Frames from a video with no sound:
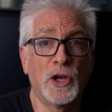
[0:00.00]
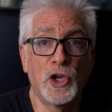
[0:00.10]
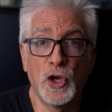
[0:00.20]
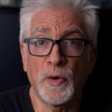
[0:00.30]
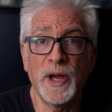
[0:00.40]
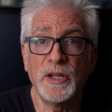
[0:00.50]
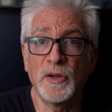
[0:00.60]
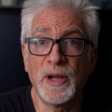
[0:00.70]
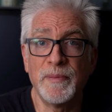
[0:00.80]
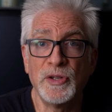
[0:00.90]
Curate
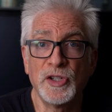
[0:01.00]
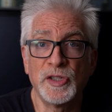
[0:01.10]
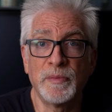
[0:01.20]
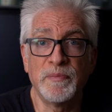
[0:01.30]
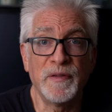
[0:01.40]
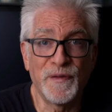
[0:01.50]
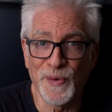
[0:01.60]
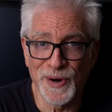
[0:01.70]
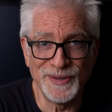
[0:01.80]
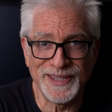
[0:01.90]
your images
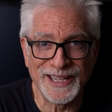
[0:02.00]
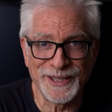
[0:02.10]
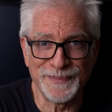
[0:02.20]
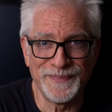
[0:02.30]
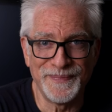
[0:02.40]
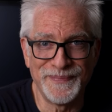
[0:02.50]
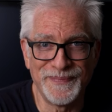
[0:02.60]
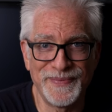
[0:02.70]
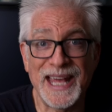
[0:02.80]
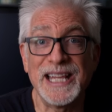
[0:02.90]
before you take them,
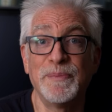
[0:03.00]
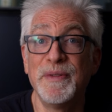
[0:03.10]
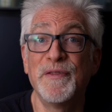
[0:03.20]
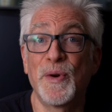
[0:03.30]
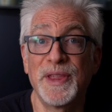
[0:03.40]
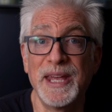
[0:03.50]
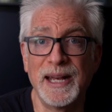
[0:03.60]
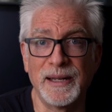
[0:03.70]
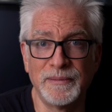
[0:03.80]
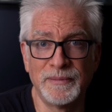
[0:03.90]
that is, before the edit.